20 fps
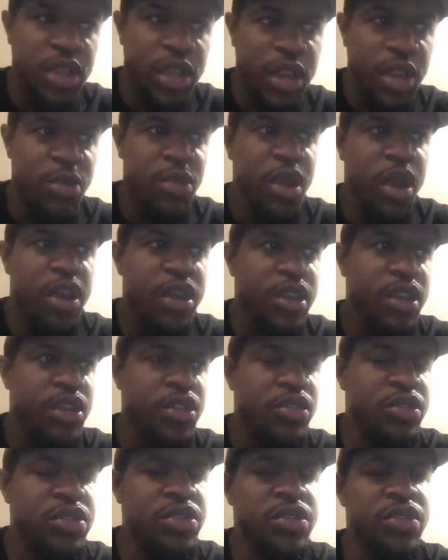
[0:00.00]
anybody to
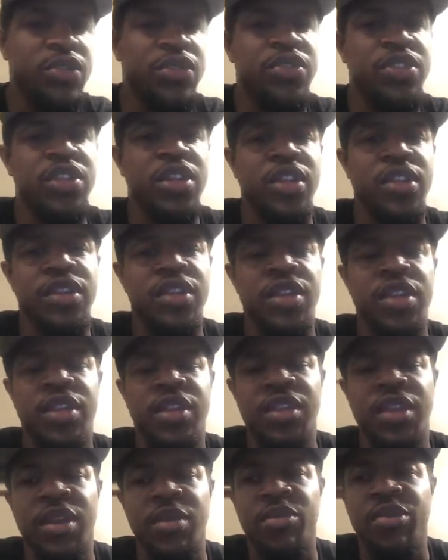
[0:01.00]
accuse us of stealing
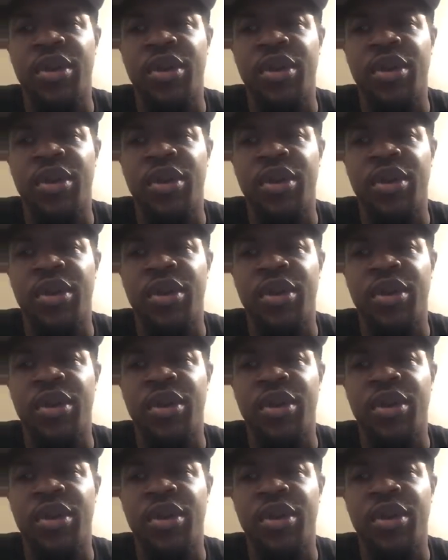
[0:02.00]
anything.